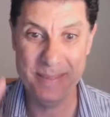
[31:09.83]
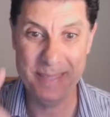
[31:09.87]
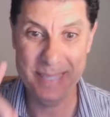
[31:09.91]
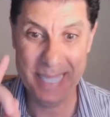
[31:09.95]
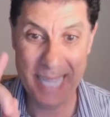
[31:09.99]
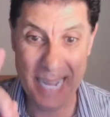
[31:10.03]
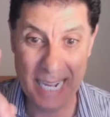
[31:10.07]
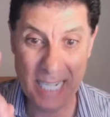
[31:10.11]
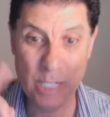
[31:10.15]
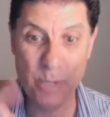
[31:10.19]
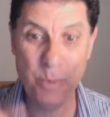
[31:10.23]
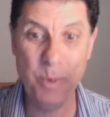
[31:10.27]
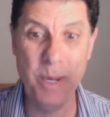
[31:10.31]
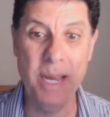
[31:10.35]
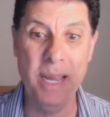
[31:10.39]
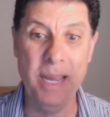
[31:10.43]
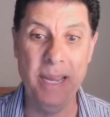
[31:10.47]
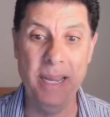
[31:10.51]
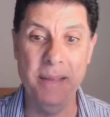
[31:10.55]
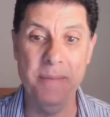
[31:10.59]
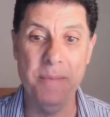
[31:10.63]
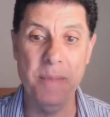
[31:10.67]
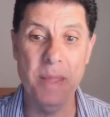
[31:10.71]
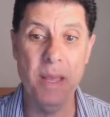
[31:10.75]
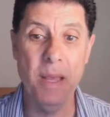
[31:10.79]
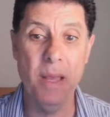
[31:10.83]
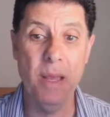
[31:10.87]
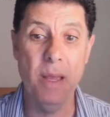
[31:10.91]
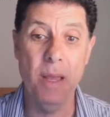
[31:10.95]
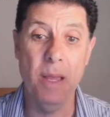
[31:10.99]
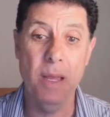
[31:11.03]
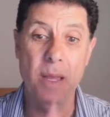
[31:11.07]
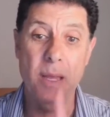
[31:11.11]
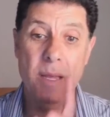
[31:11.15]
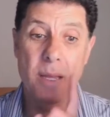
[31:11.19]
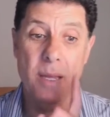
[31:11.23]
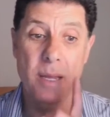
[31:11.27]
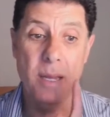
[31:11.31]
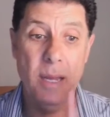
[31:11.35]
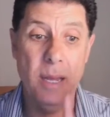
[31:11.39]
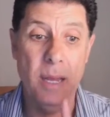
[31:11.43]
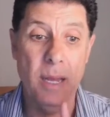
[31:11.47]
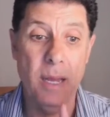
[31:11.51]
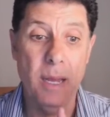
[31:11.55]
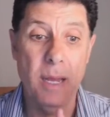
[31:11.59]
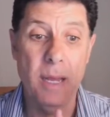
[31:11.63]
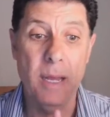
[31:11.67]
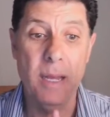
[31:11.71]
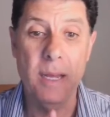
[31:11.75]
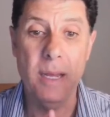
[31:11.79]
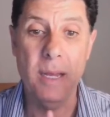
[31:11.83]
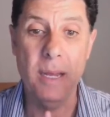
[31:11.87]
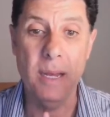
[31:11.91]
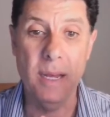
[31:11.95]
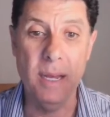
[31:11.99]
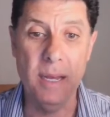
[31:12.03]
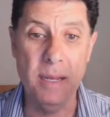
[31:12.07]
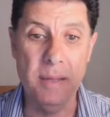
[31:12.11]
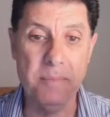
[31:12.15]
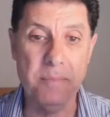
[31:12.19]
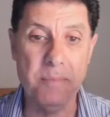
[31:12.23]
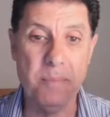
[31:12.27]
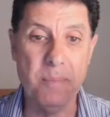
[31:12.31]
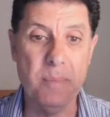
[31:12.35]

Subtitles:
That's why uh,